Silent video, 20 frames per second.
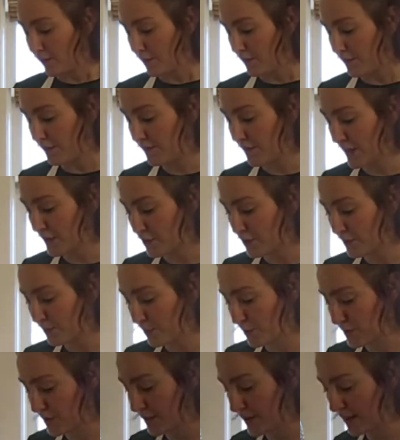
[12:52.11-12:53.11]

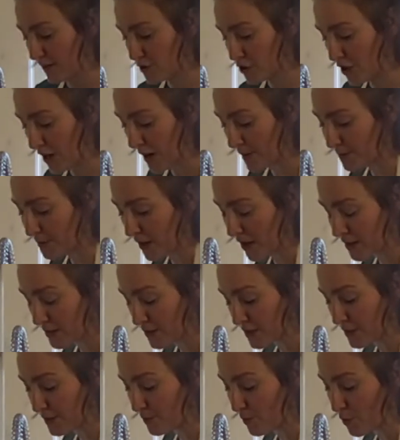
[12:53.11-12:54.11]
vegetables that they've chopped
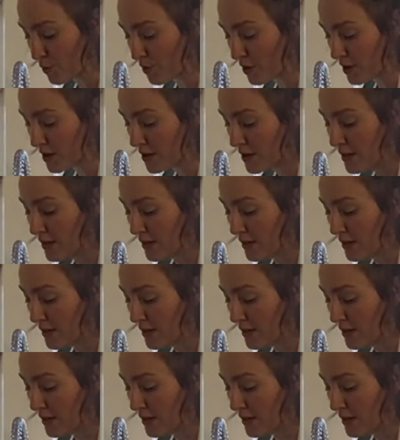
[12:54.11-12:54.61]
onto the board.